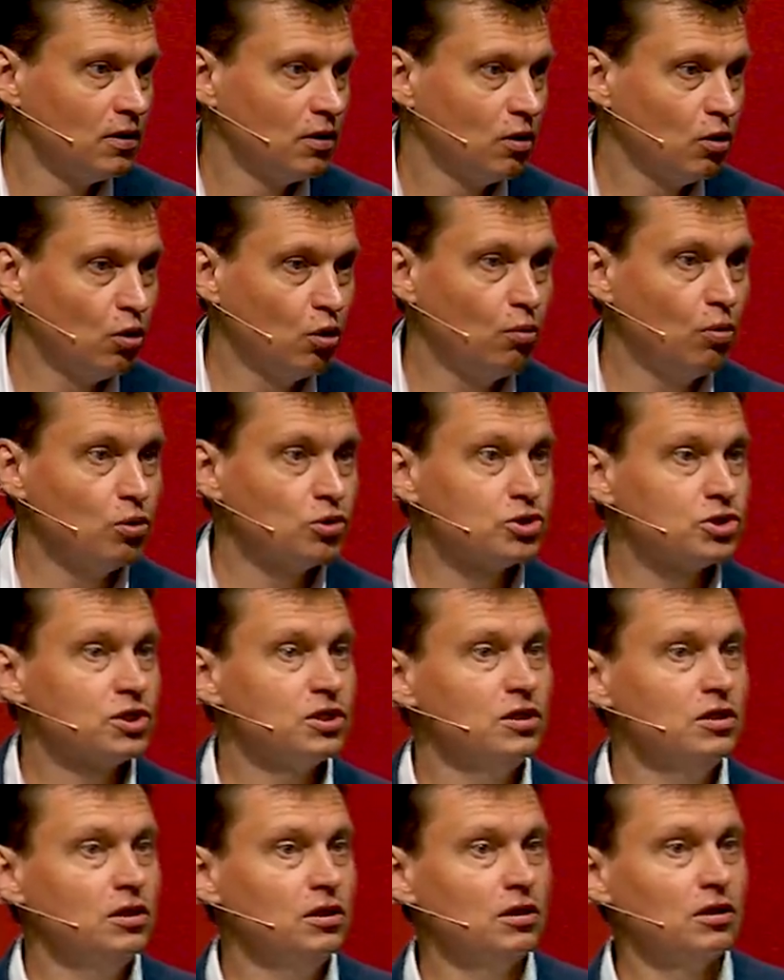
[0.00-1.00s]
or was
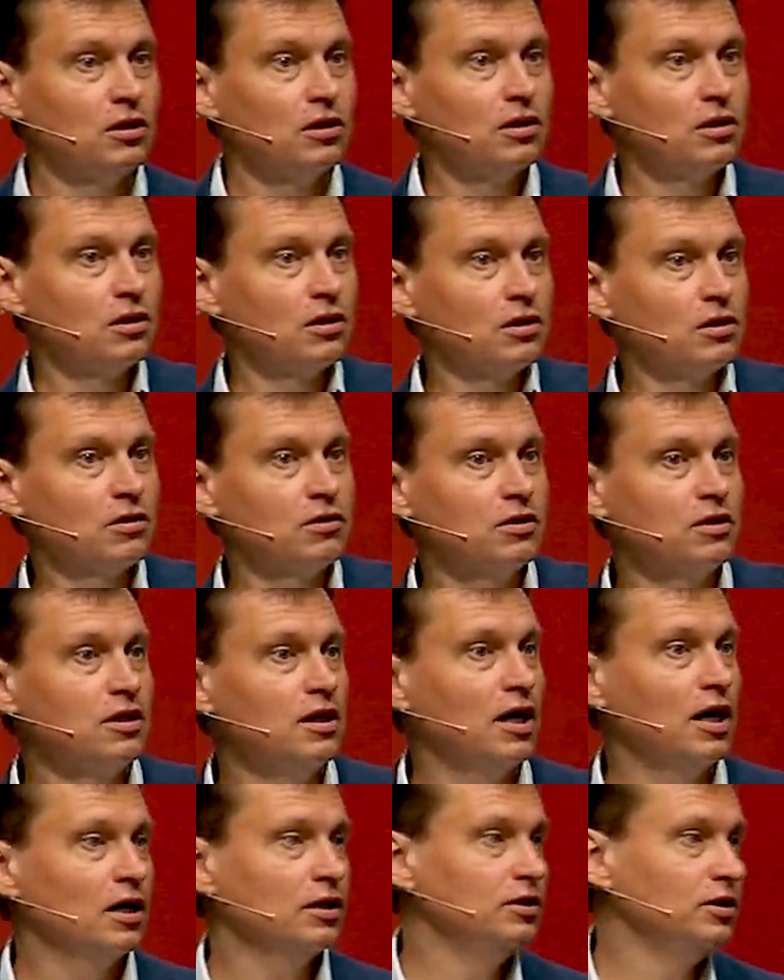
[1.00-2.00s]
He the
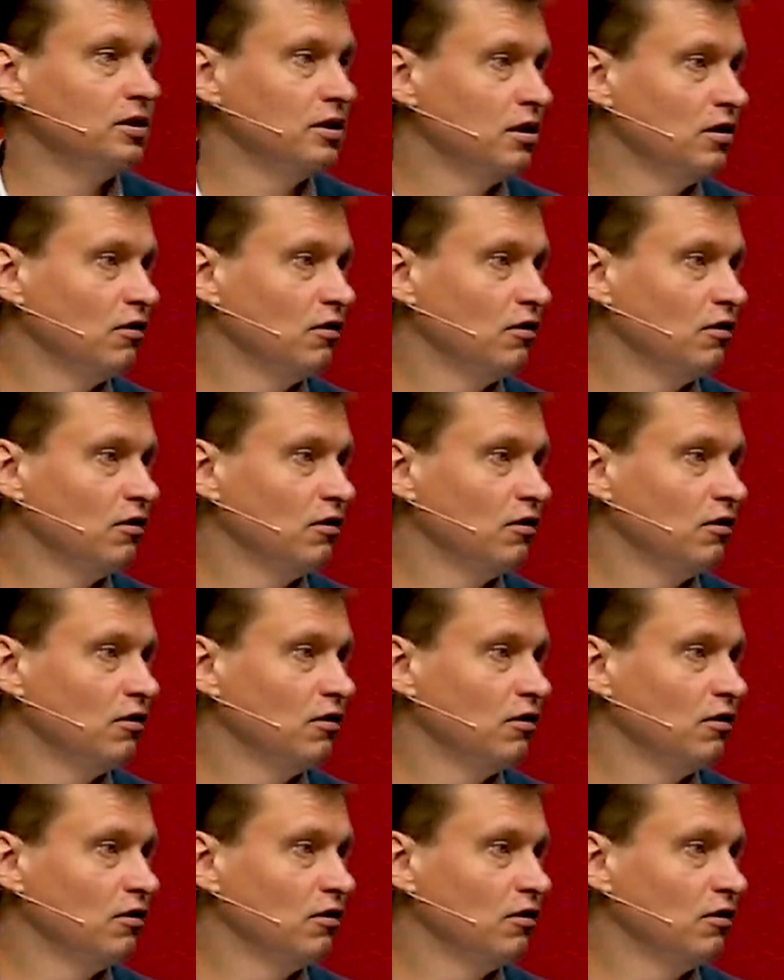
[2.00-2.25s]
God